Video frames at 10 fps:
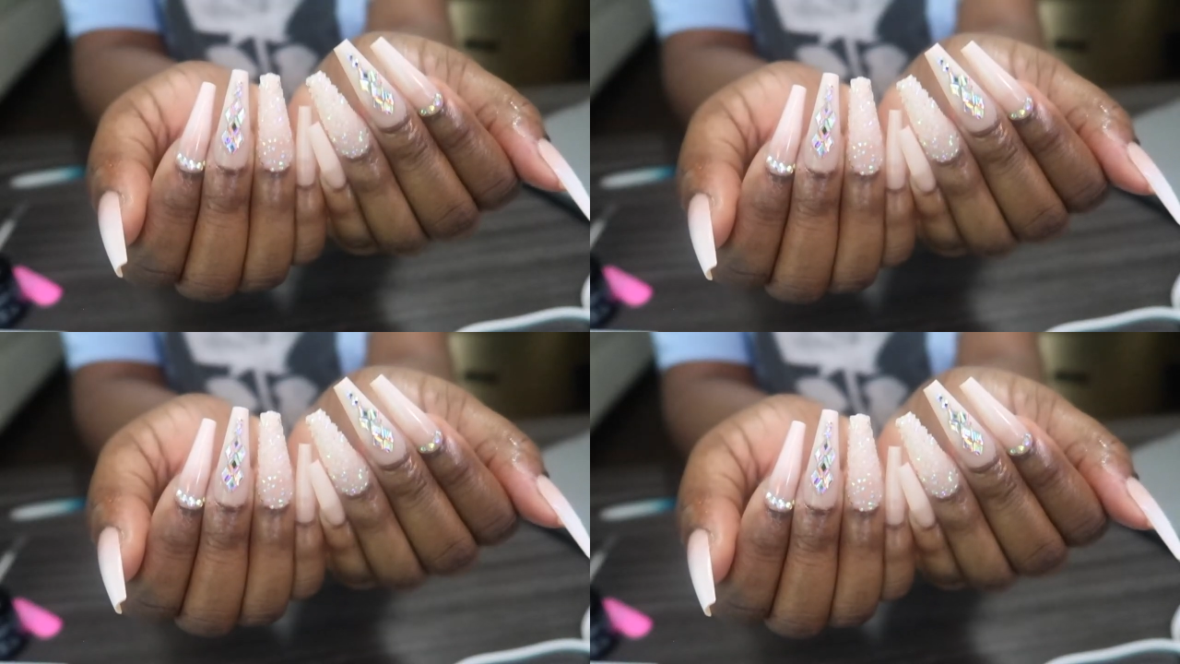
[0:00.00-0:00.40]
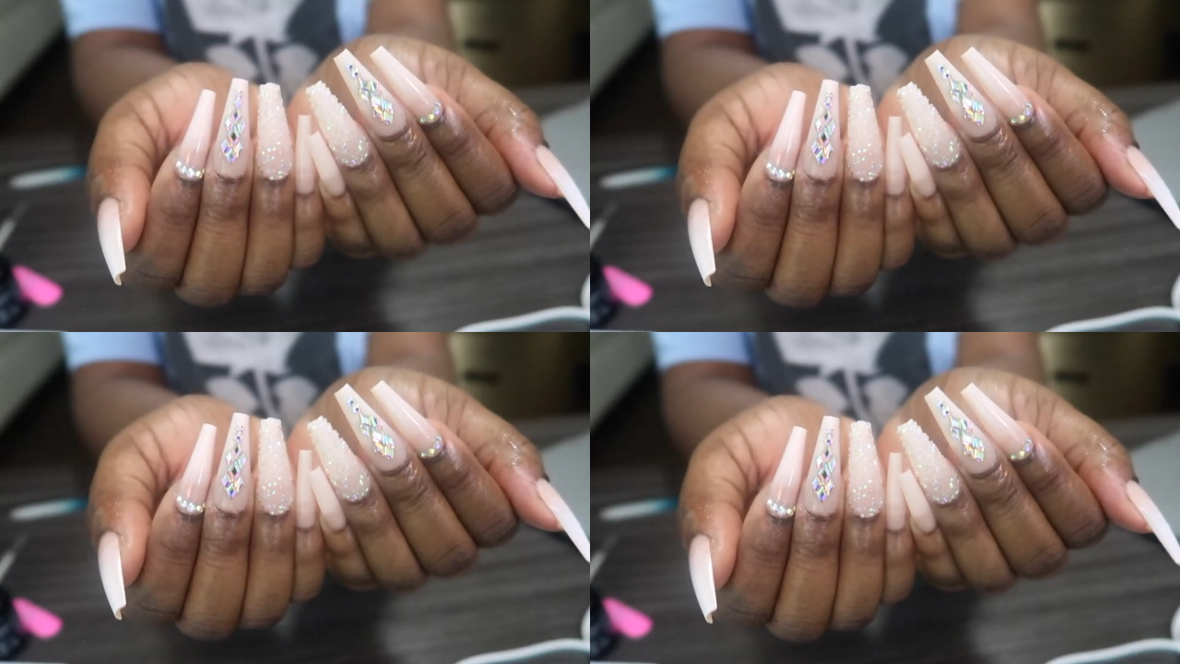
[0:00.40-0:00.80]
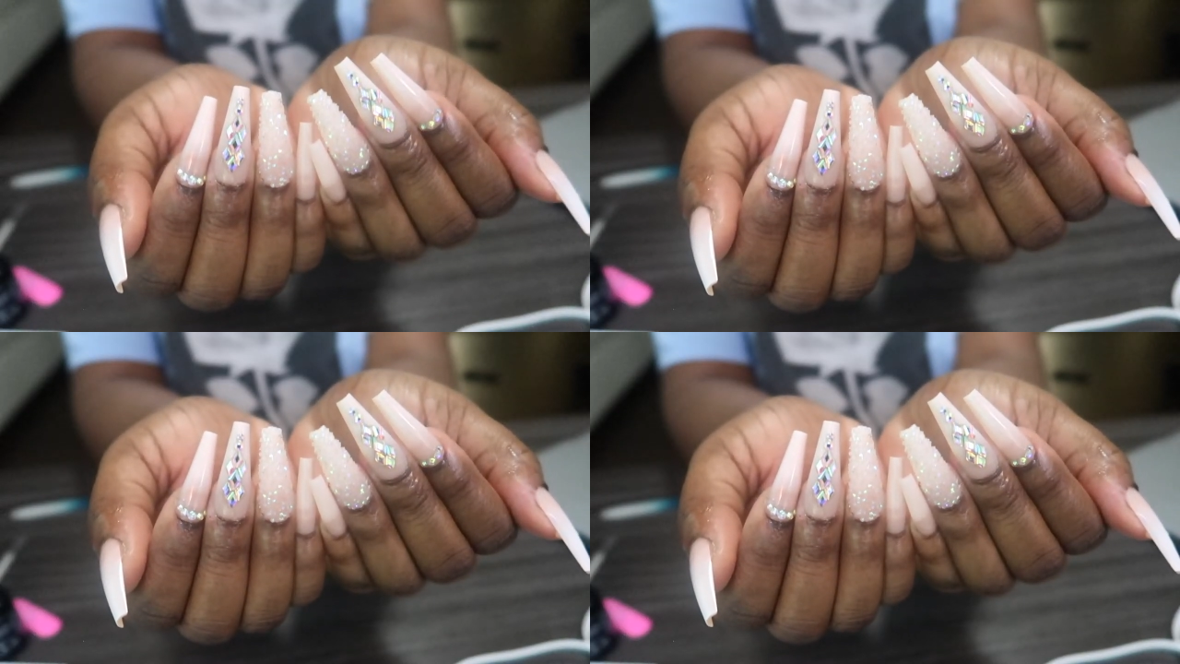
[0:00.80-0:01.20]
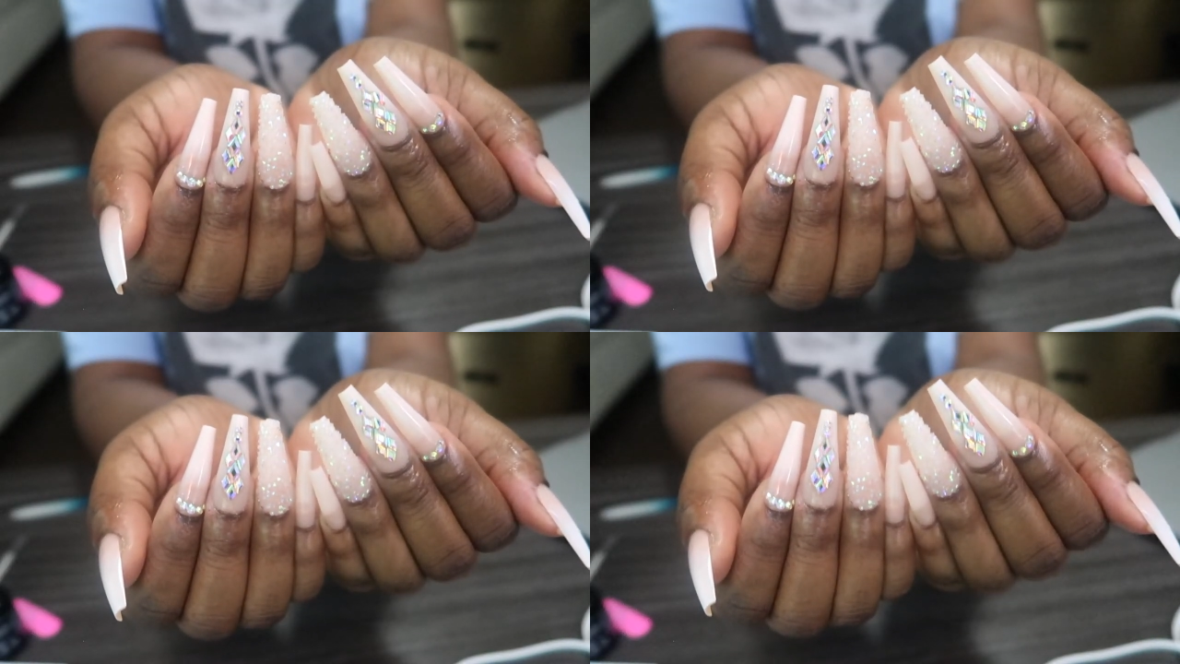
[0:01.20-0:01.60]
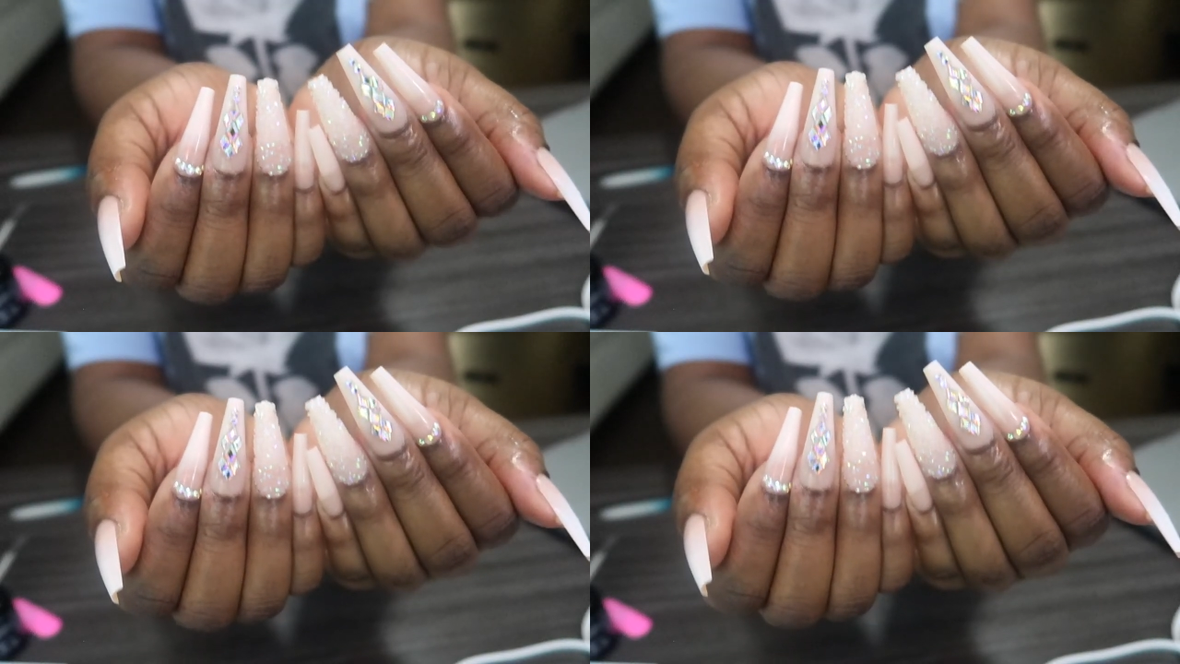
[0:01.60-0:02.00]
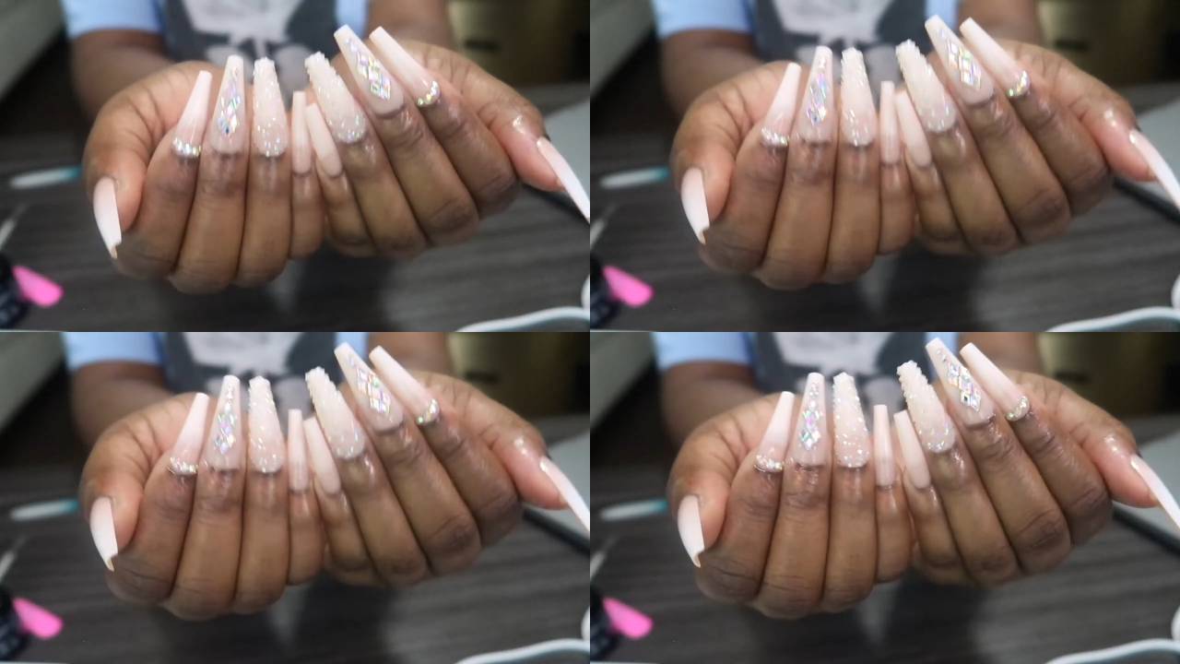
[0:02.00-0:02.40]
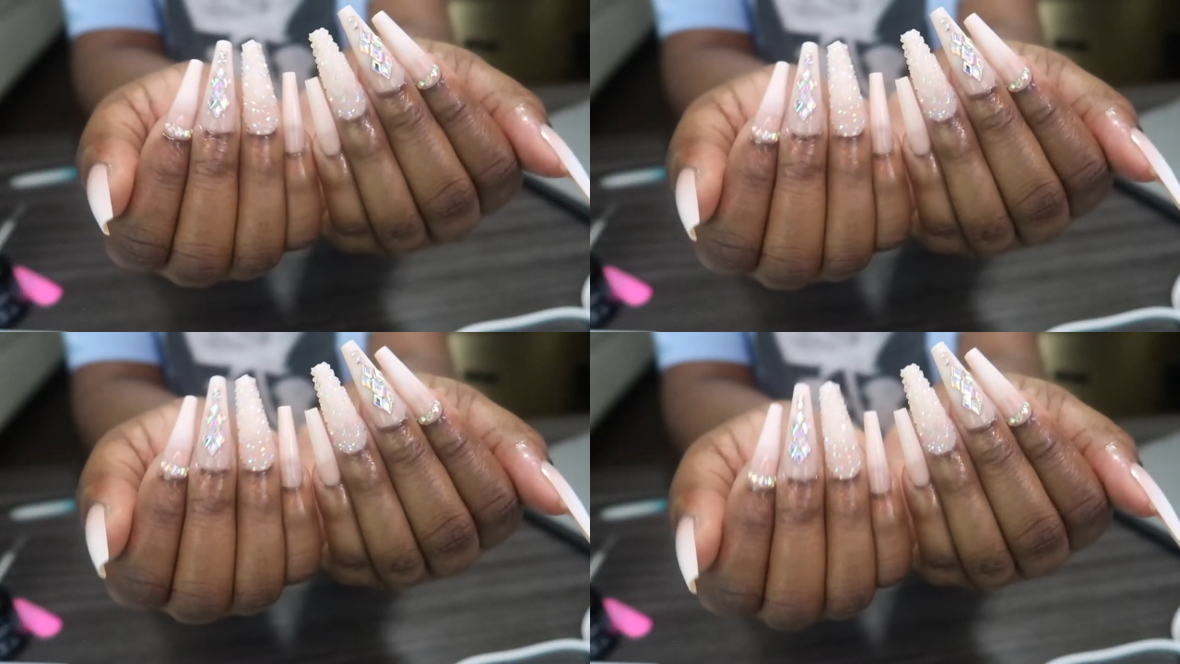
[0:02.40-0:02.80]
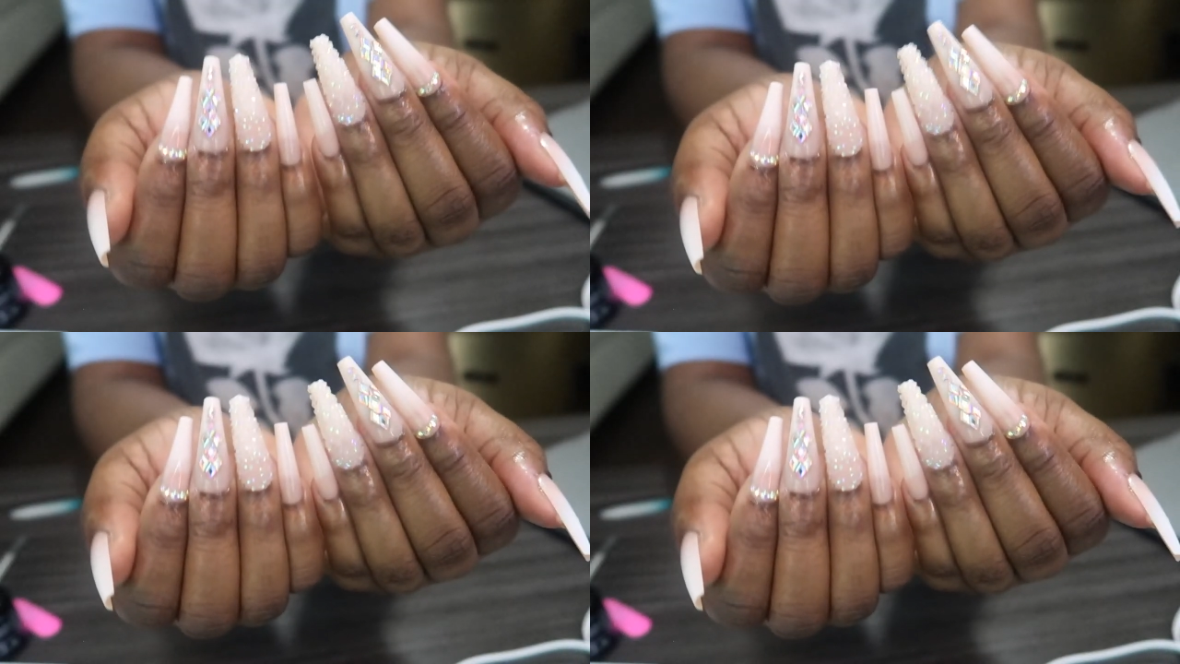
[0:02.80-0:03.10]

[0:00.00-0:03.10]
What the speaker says: No face is visible, so there are no lips to read.